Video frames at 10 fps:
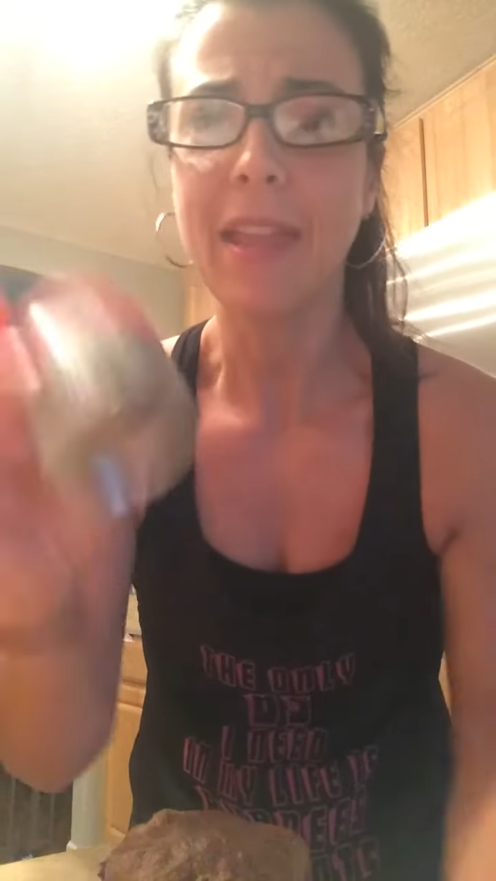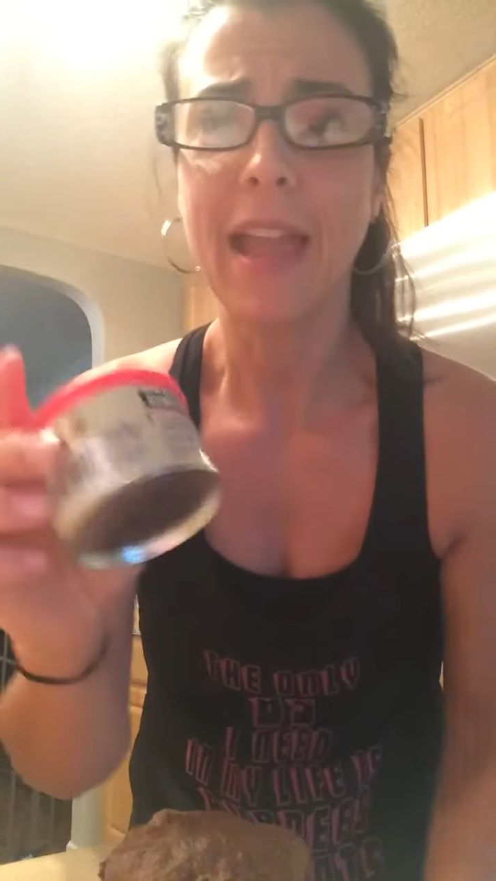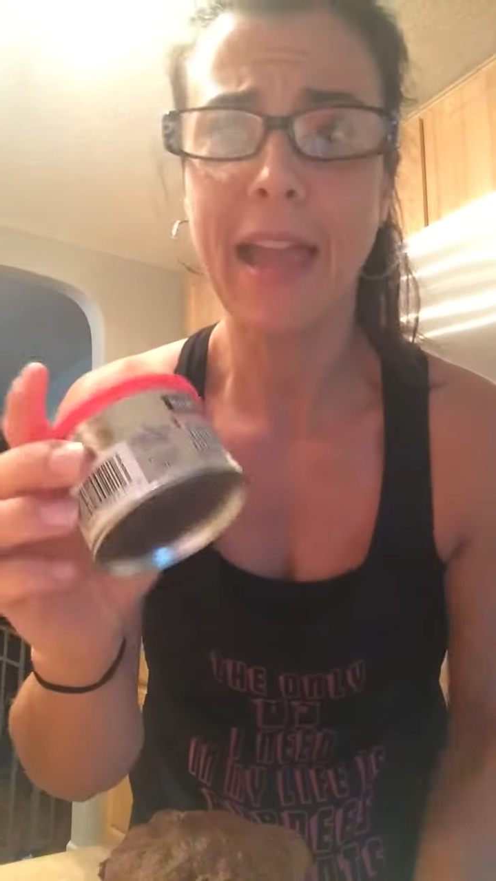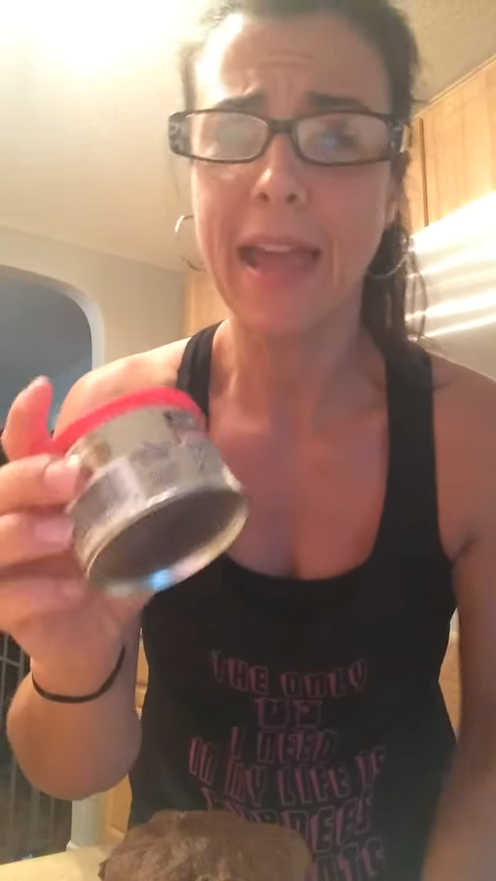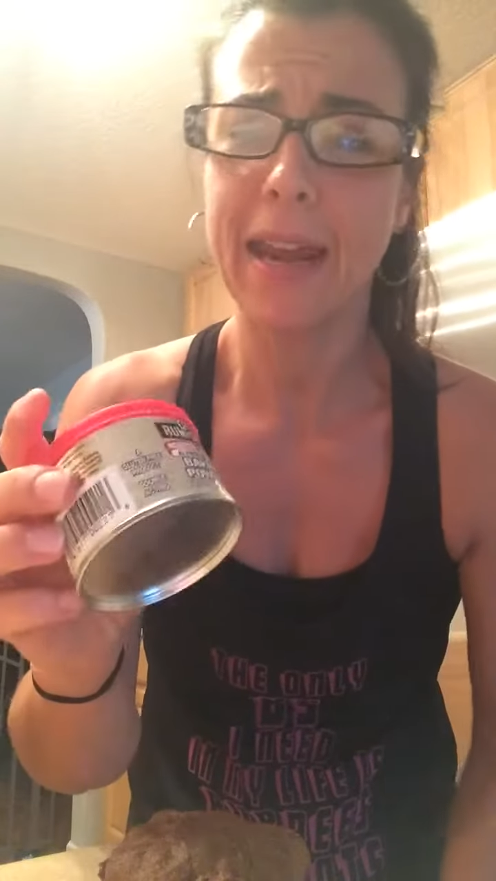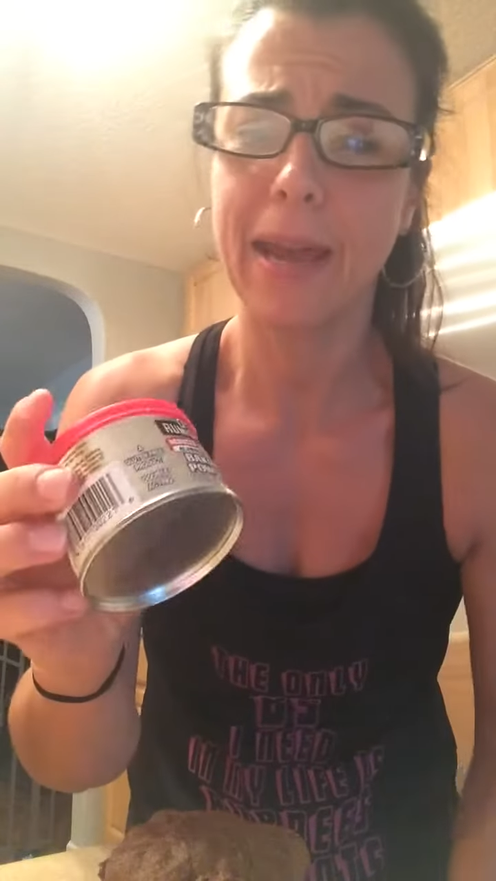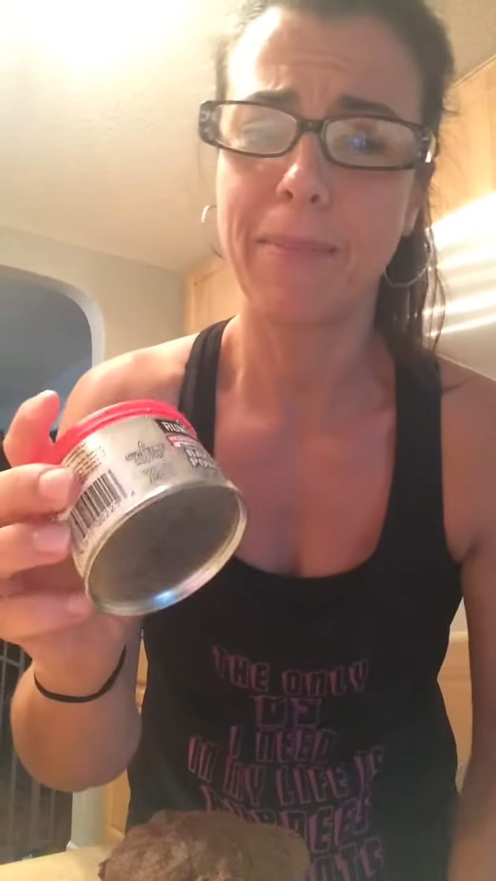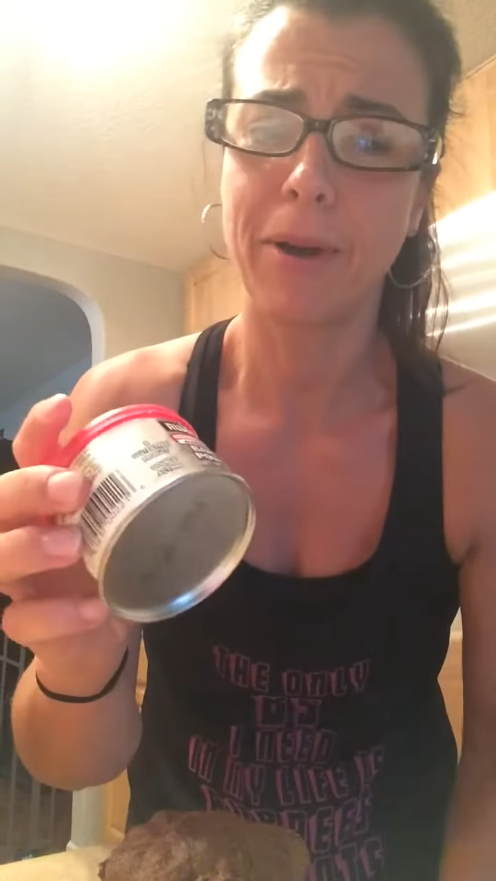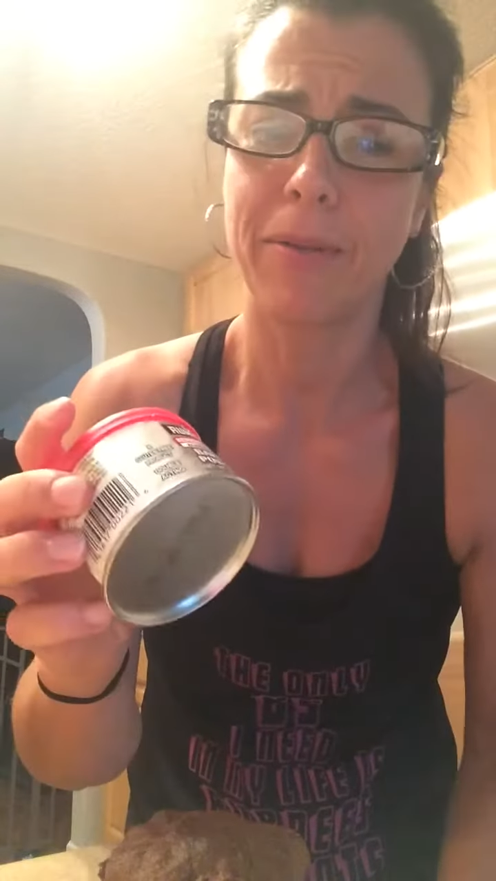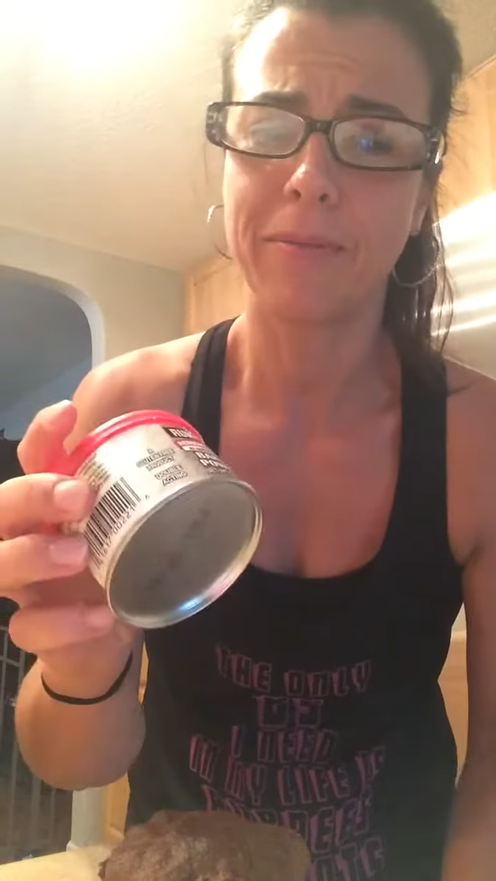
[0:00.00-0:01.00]
and
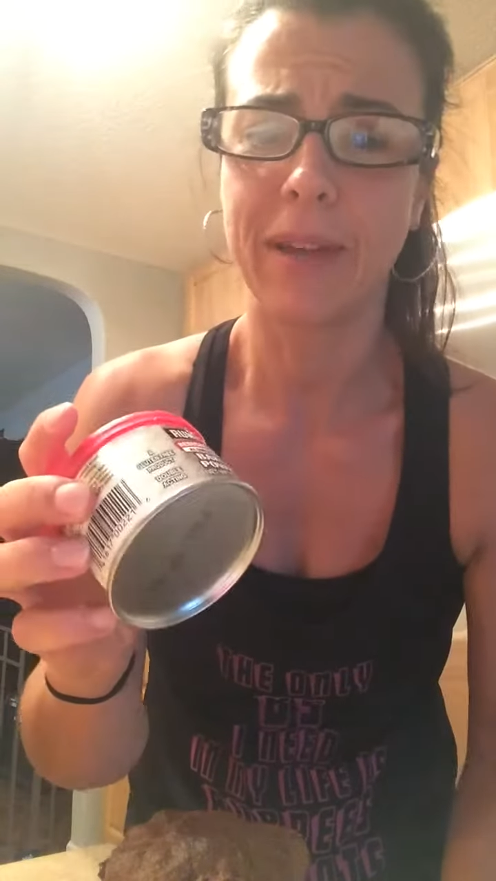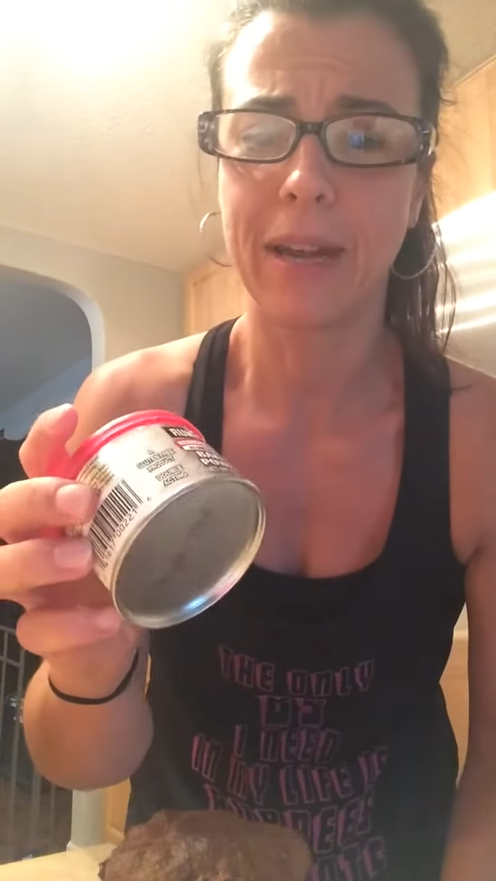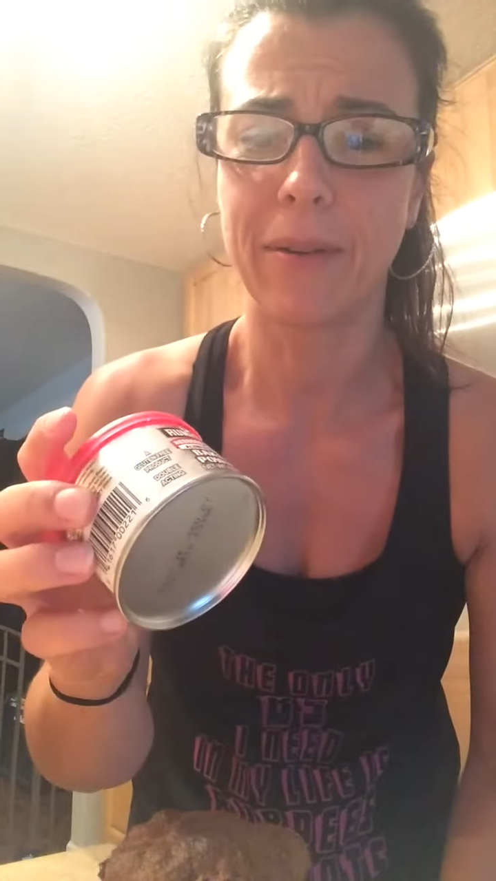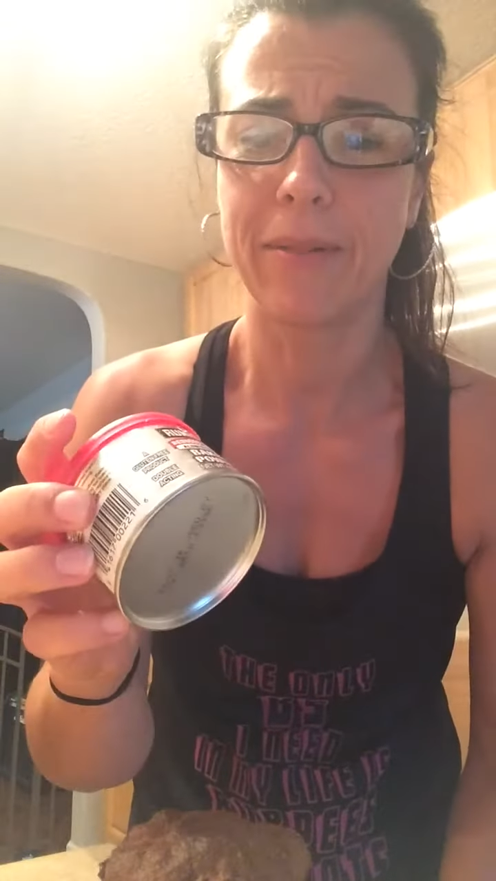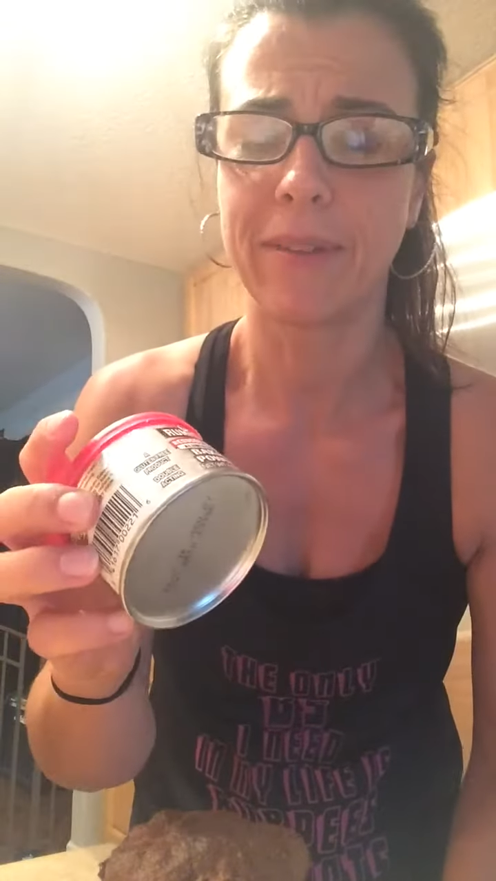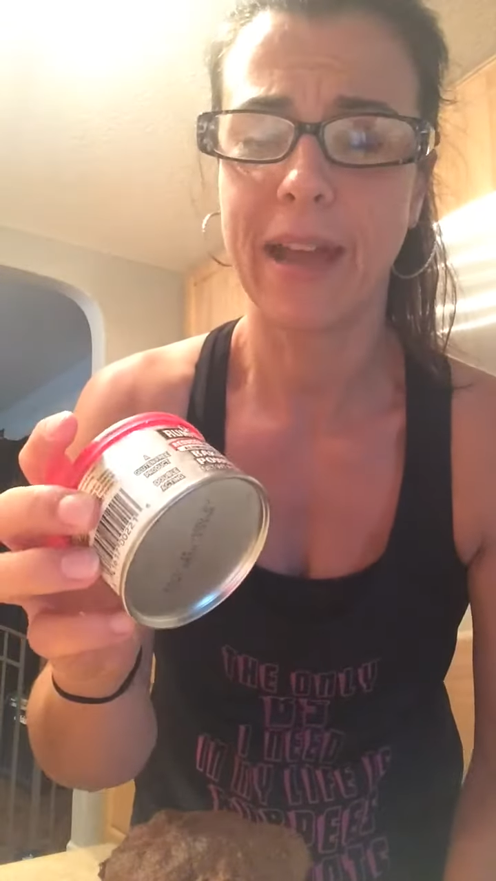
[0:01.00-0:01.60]
about, I don't know,